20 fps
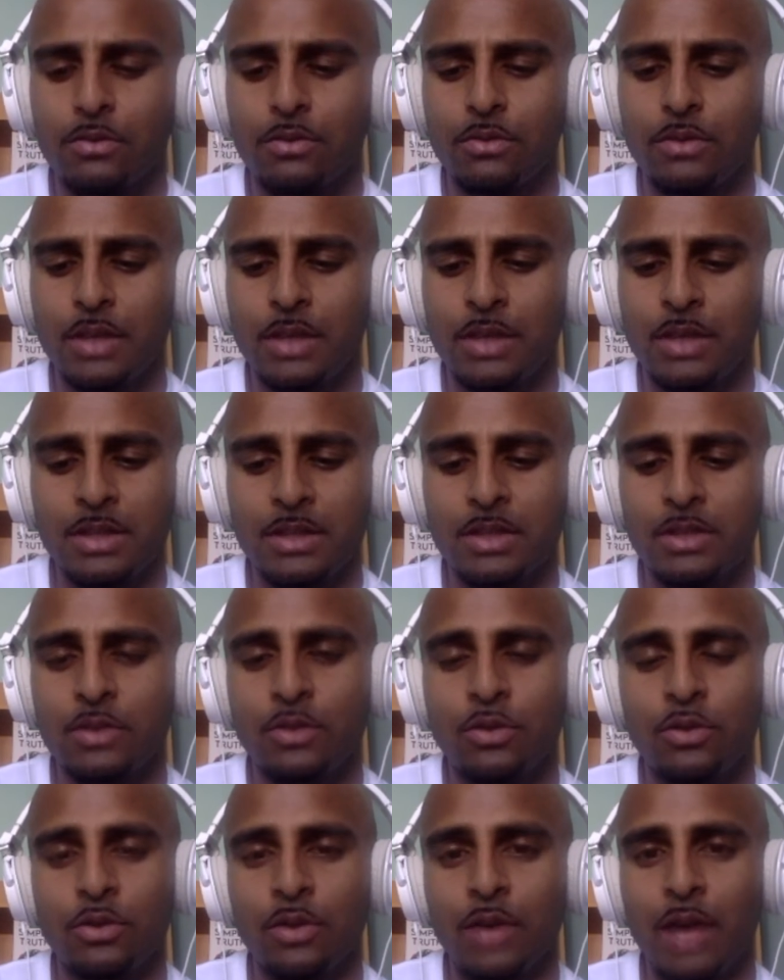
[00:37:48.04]
is
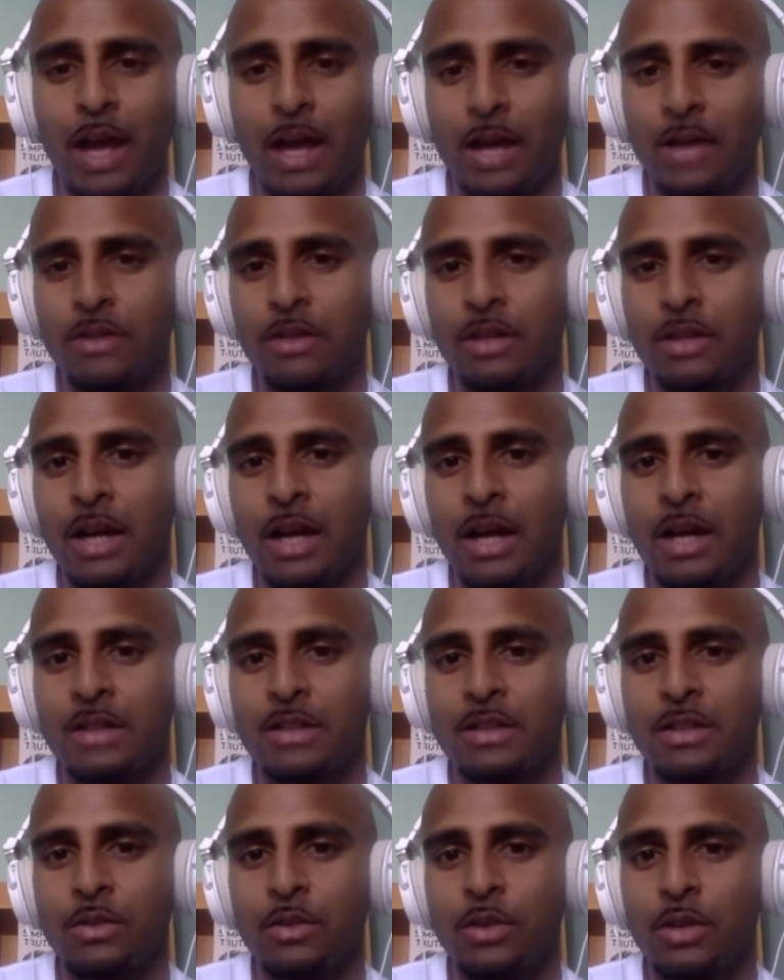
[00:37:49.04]
to actually ask
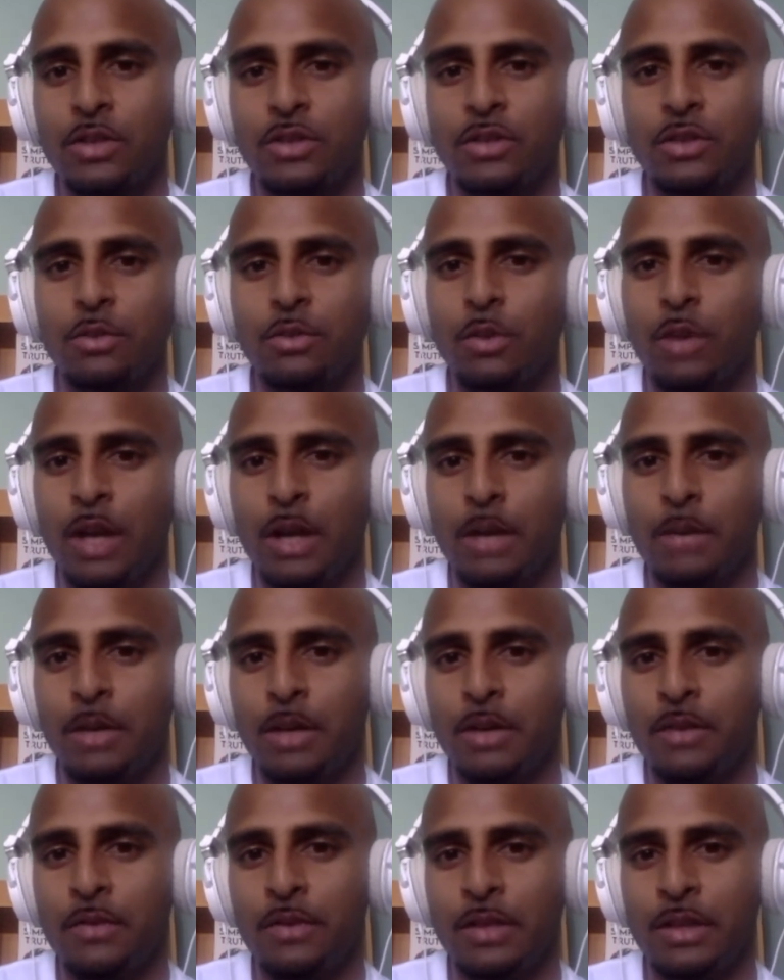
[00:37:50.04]
the question, why am I
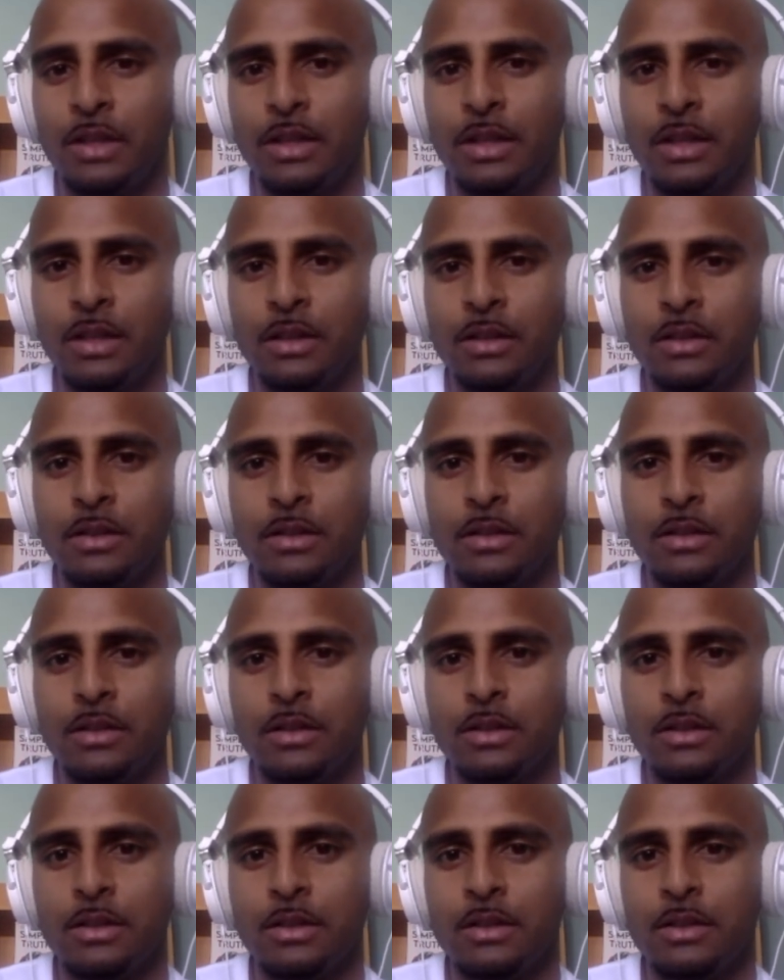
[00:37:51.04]
feeling?
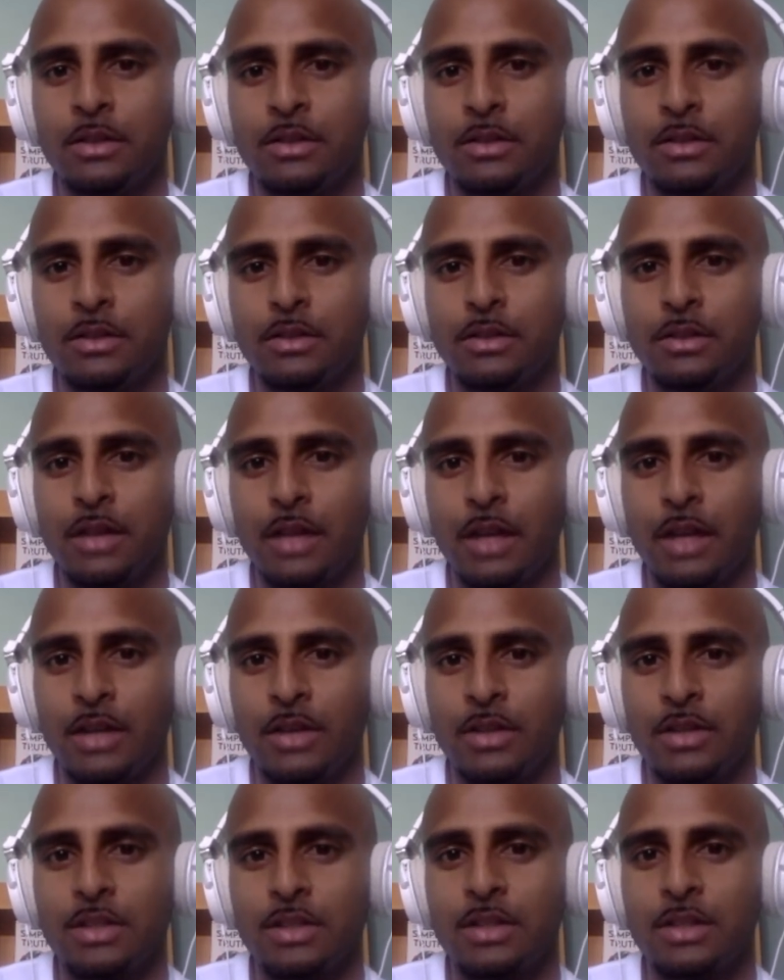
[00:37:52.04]
And
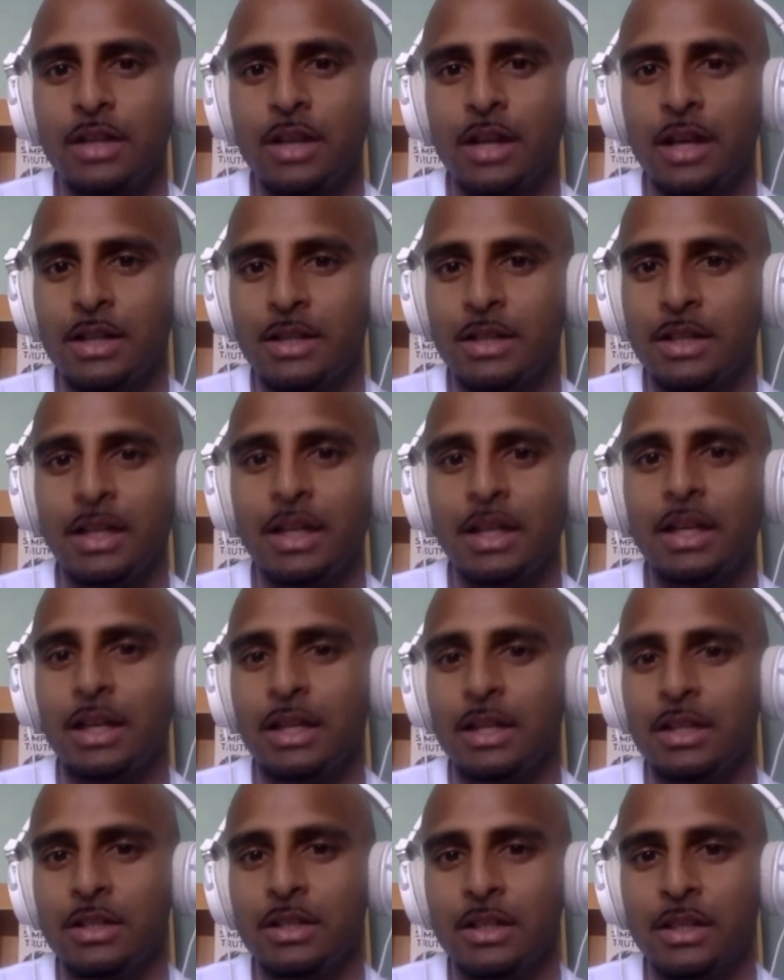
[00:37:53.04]
just digging
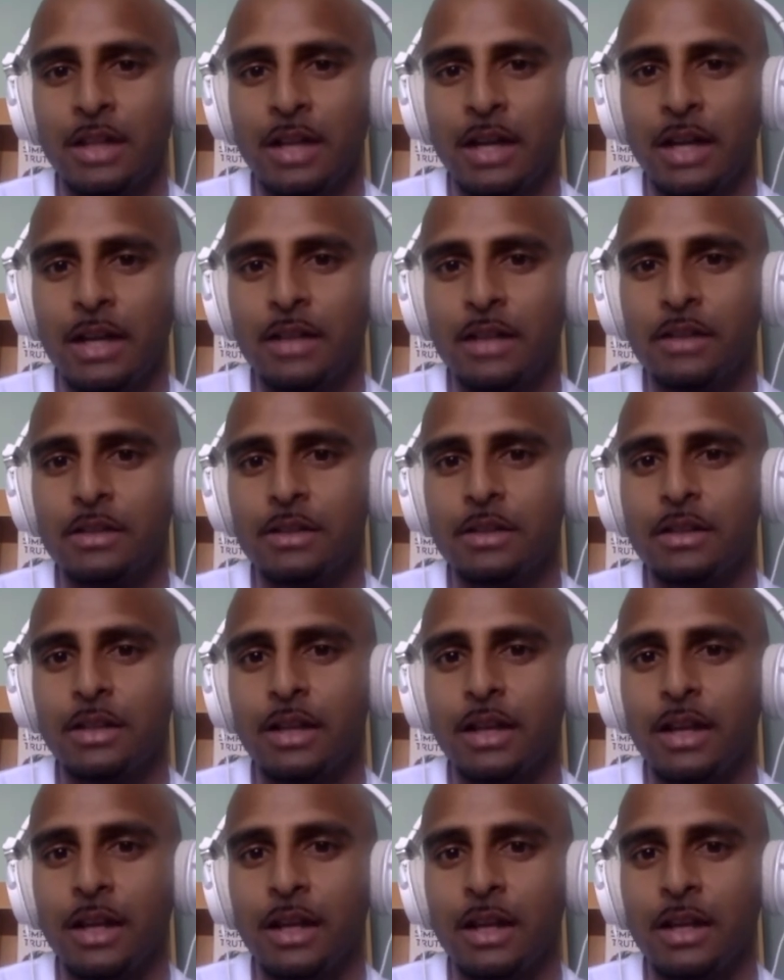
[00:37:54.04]
into that
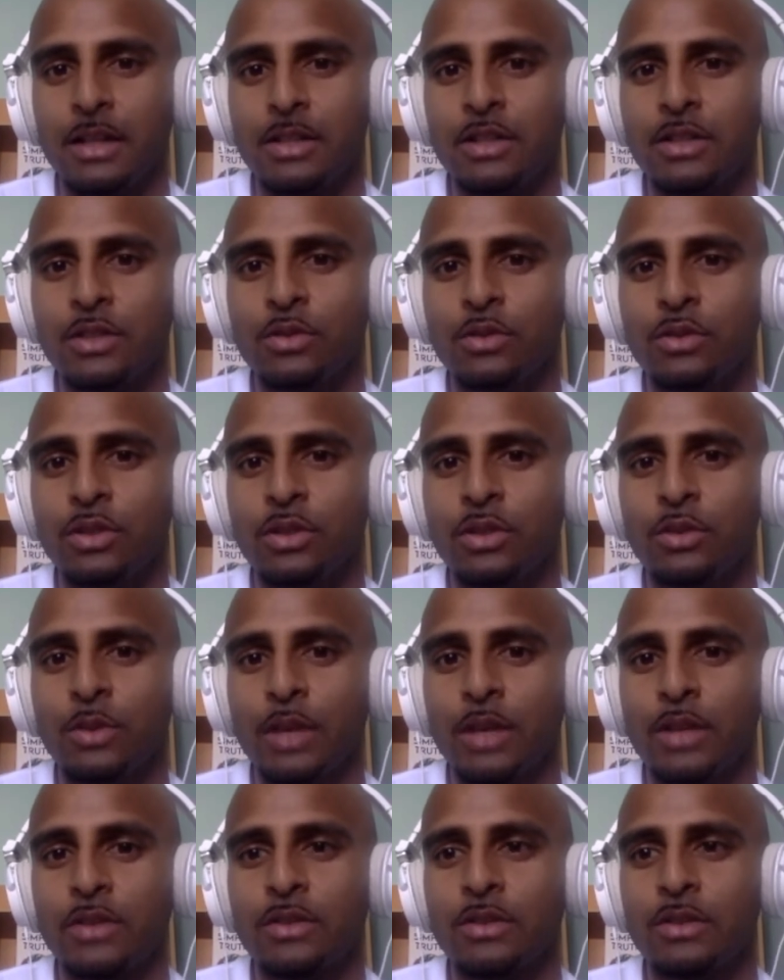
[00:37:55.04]
until you
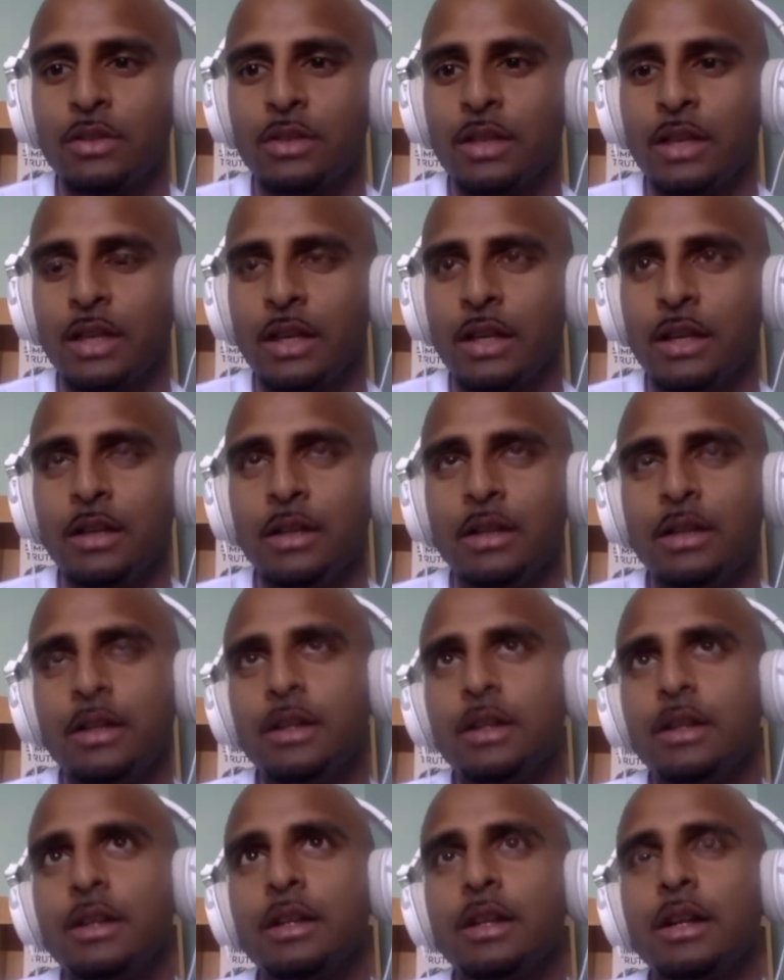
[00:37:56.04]
actually
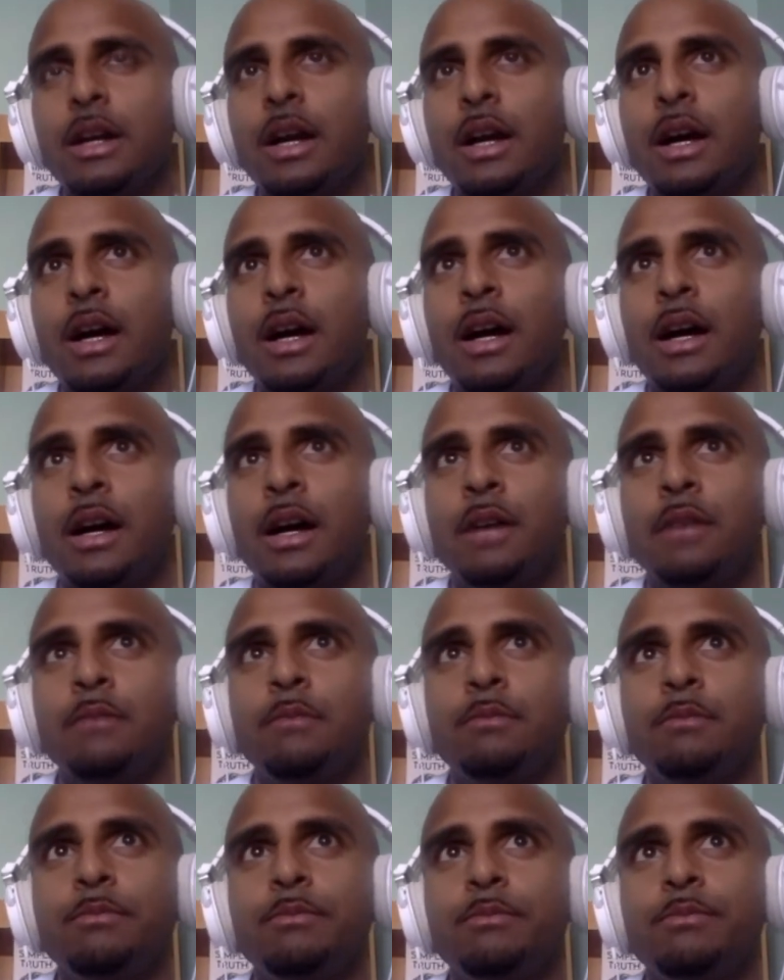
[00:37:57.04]

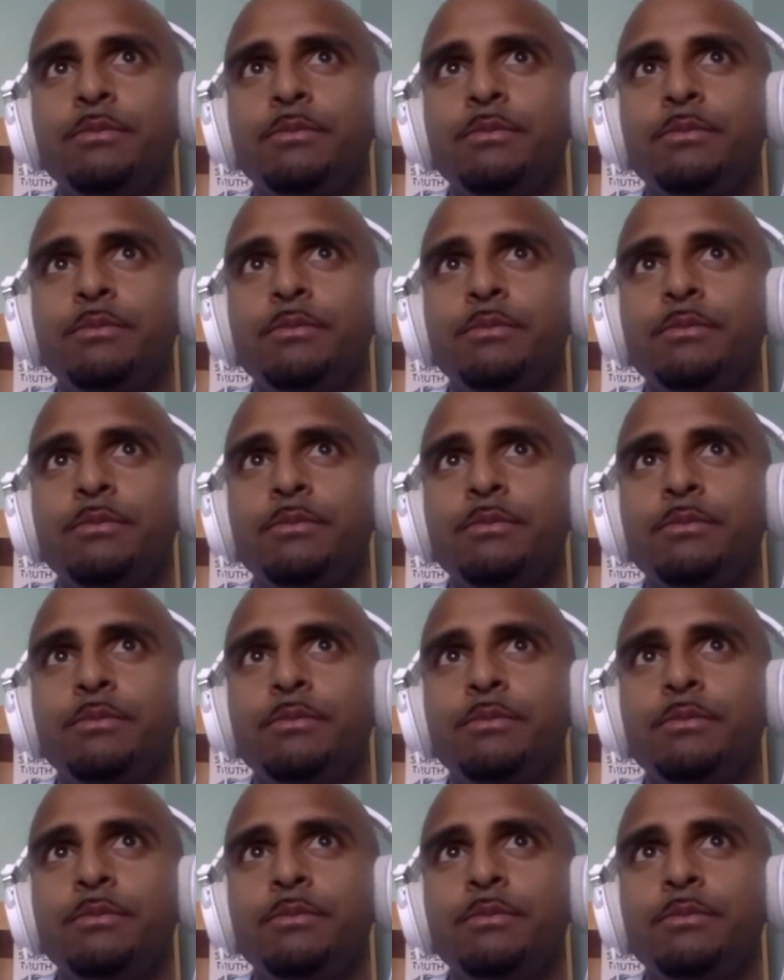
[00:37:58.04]
um,